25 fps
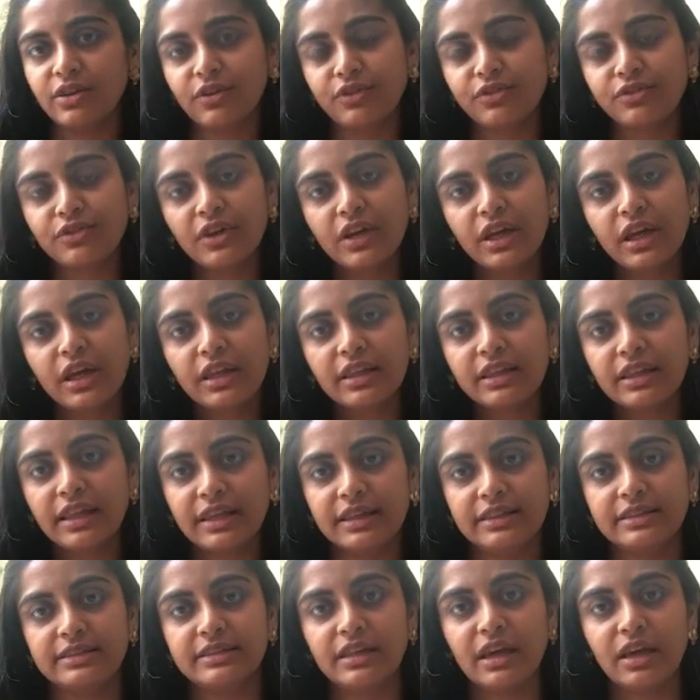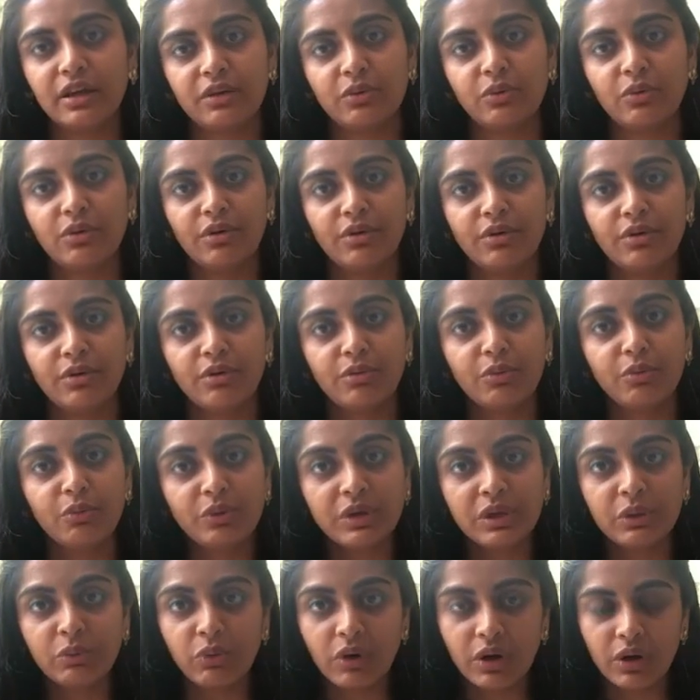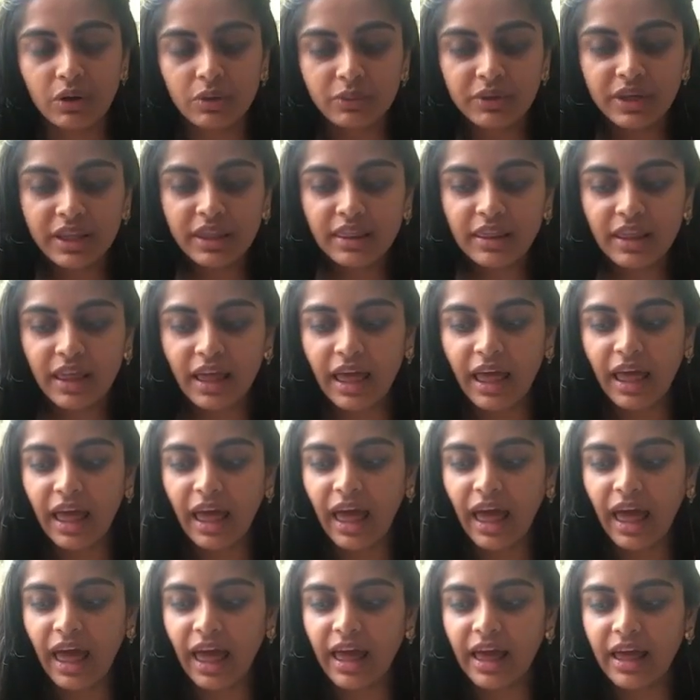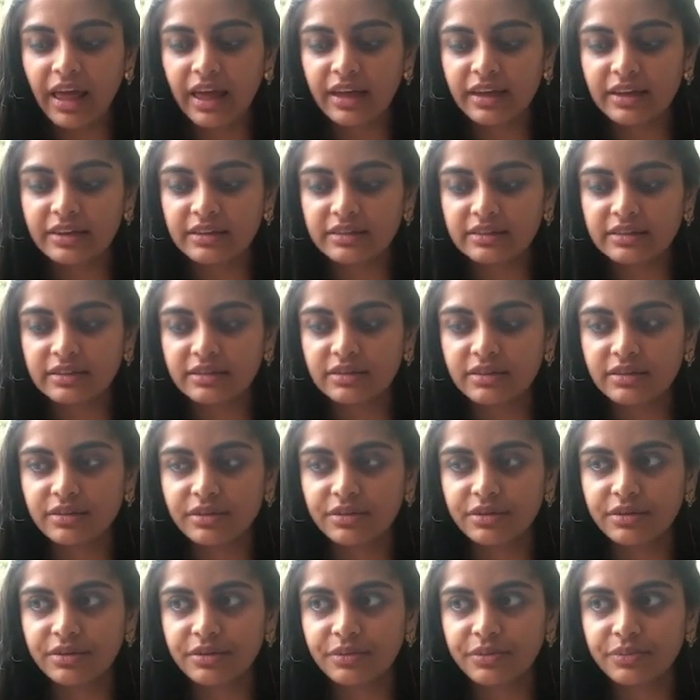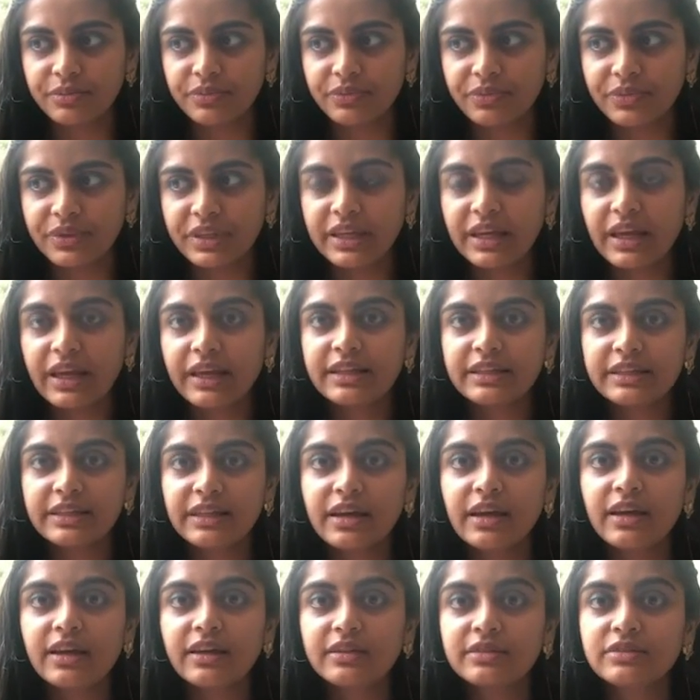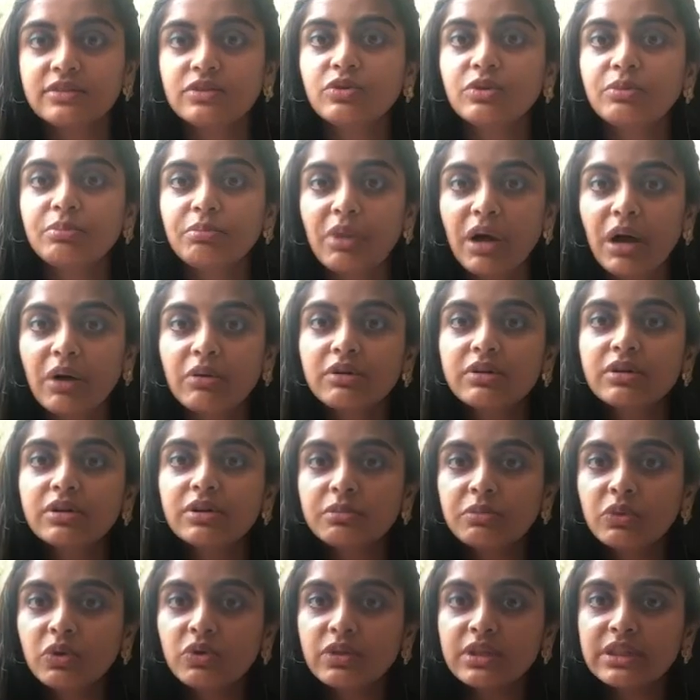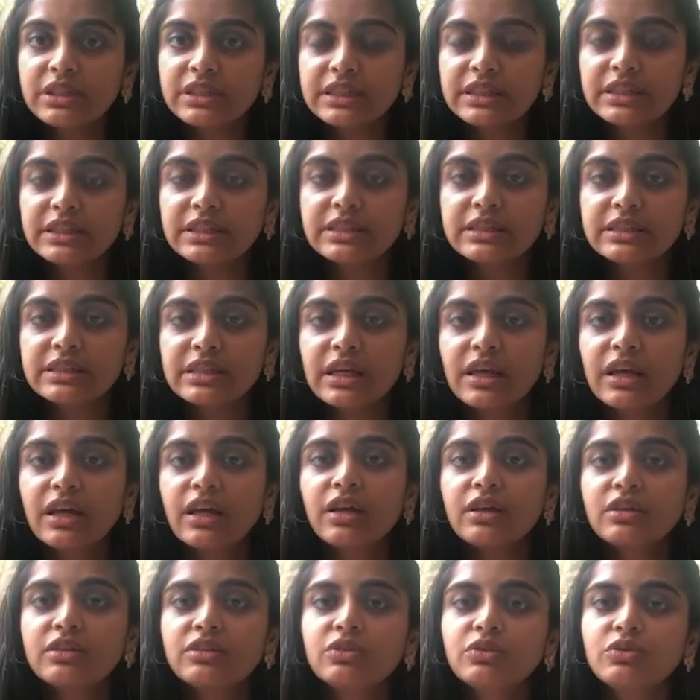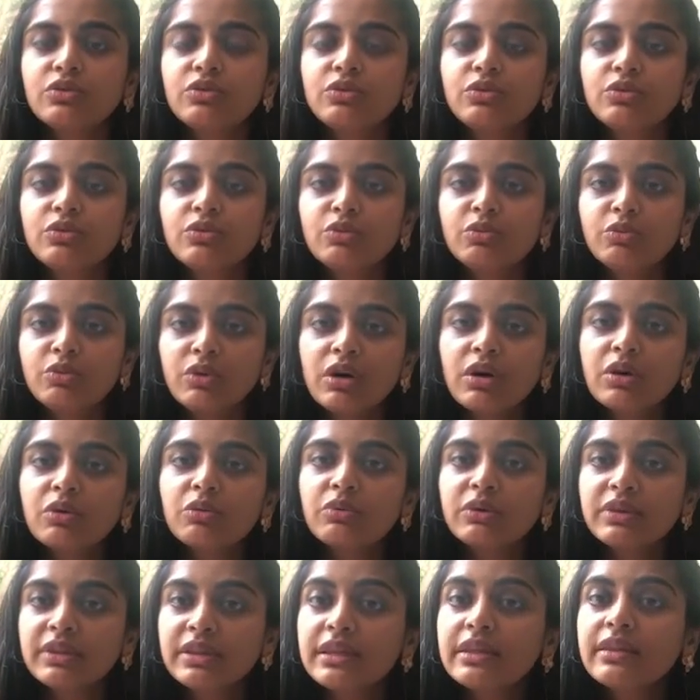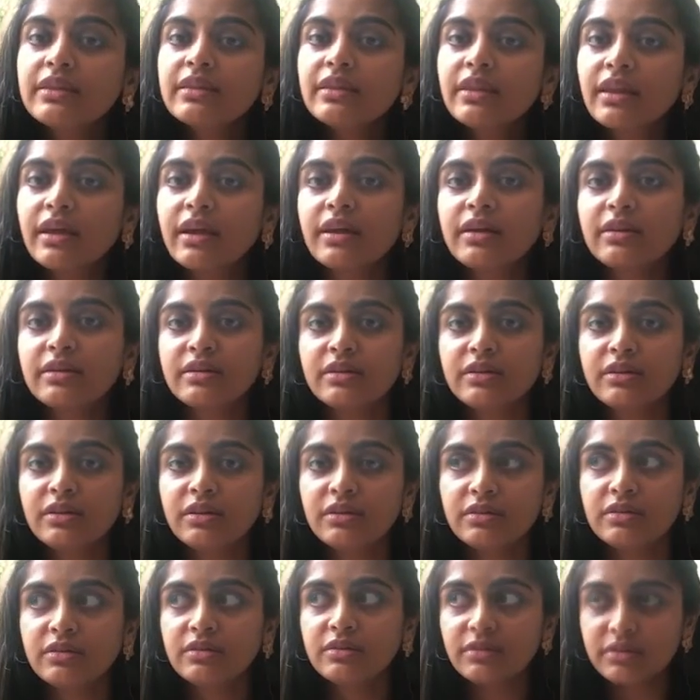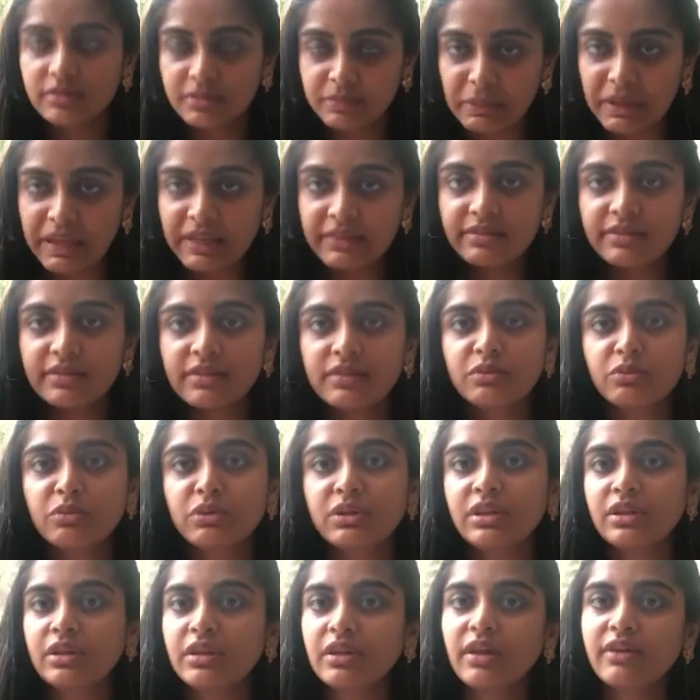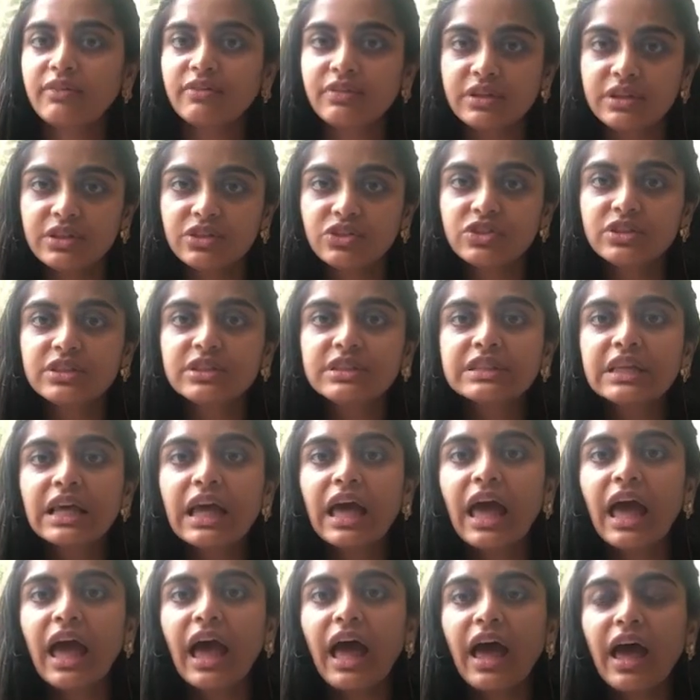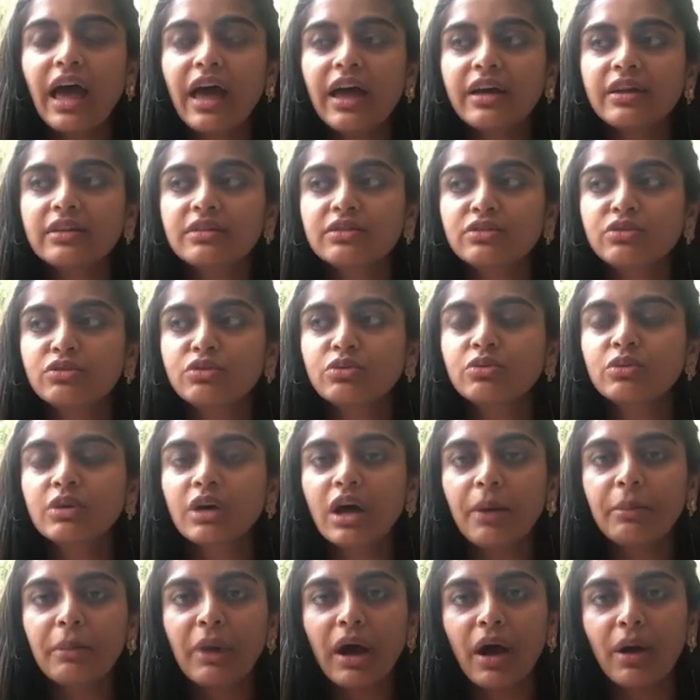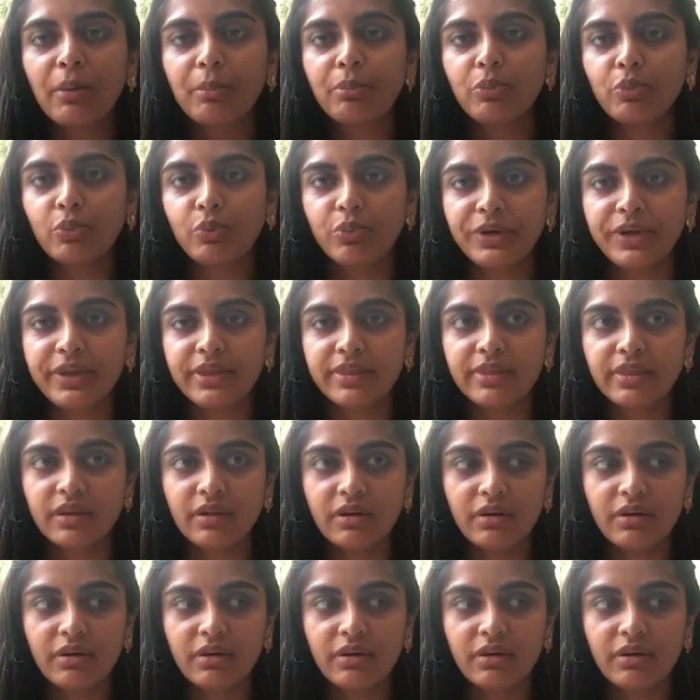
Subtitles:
of things that we work with, and the idea is to empower communities to work within their spaces, within their villages, and to come up with